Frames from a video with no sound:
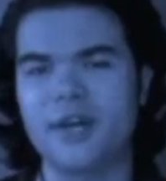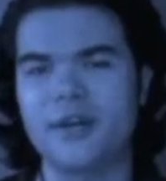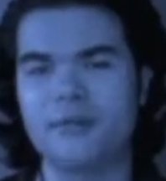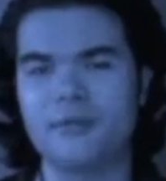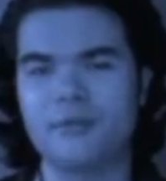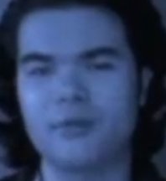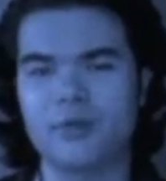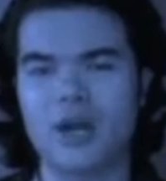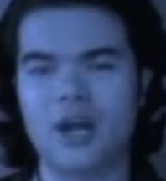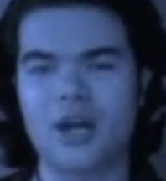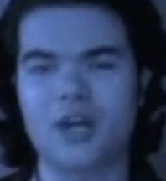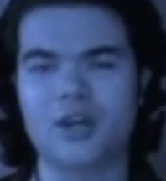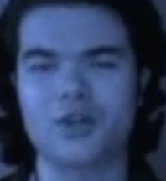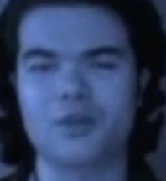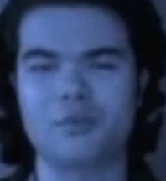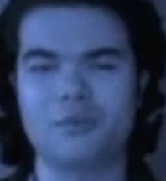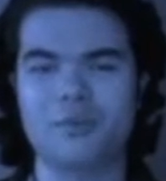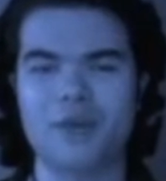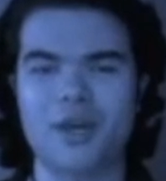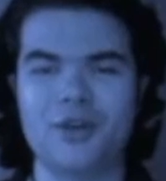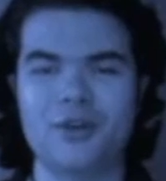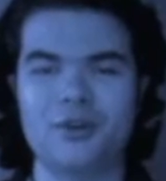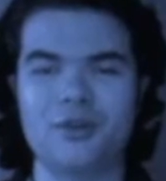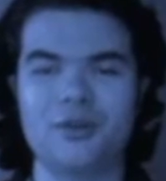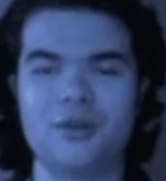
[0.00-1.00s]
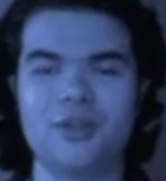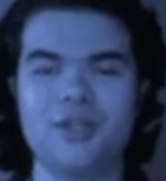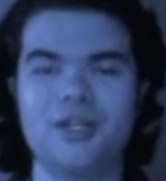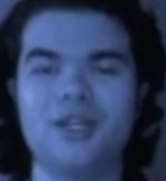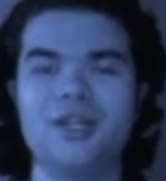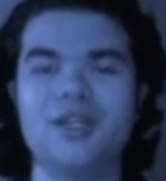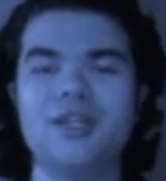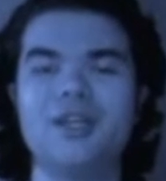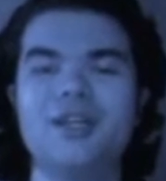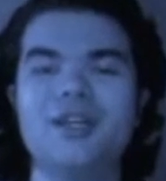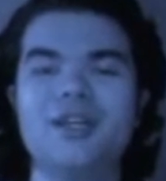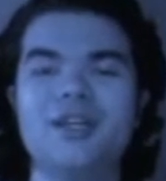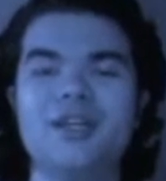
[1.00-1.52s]
rock or metal,
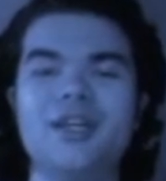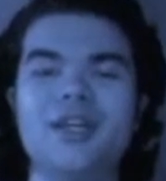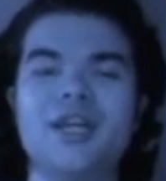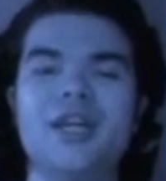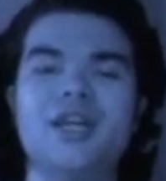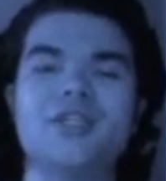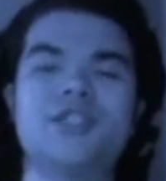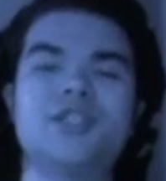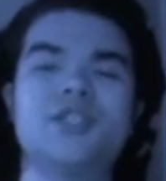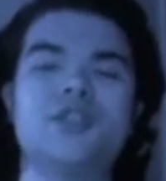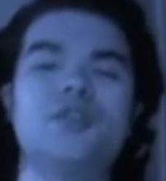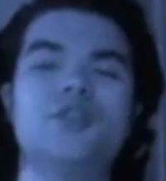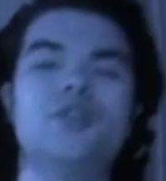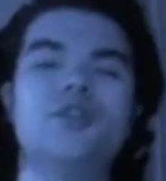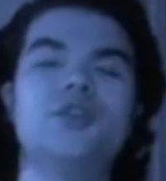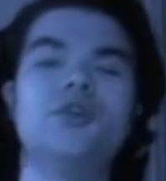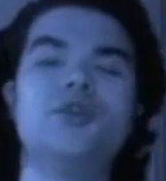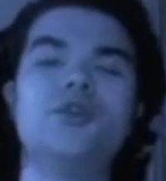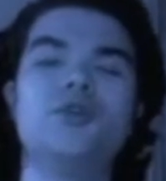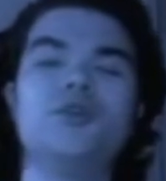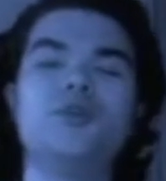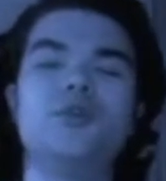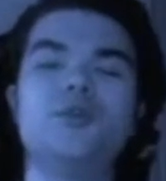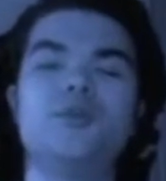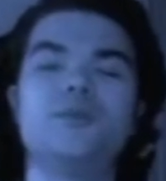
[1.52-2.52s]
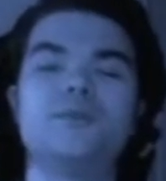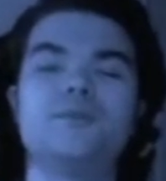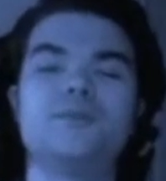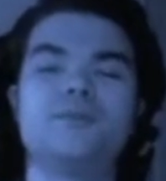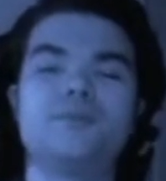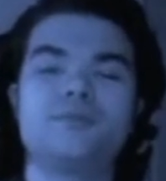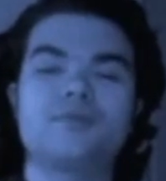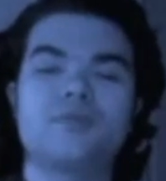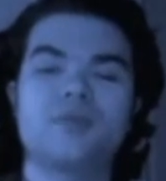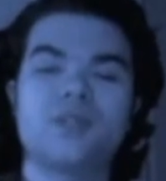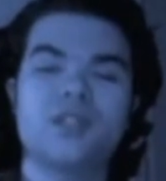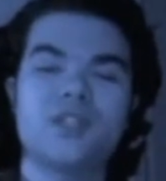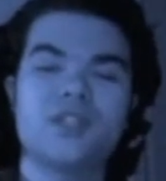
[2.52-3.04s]
it's a new
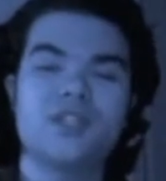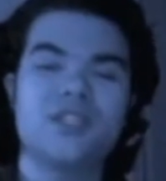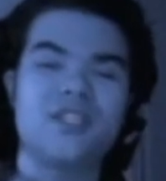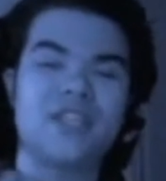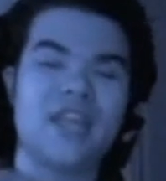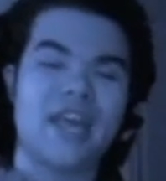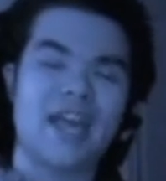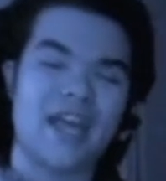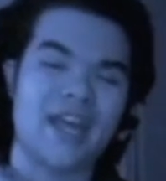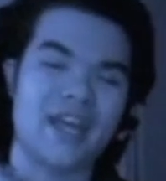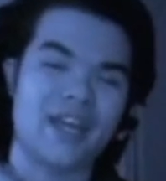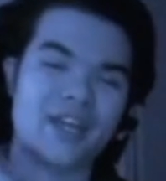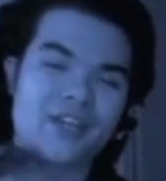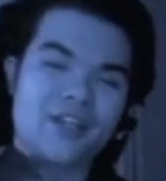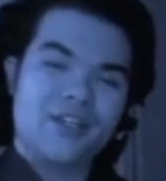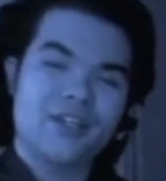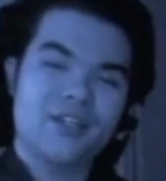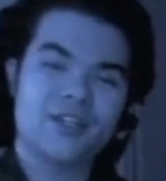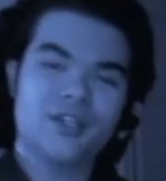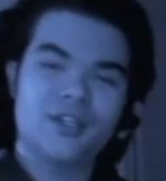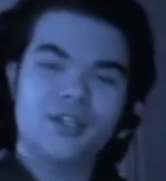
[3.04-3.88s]
take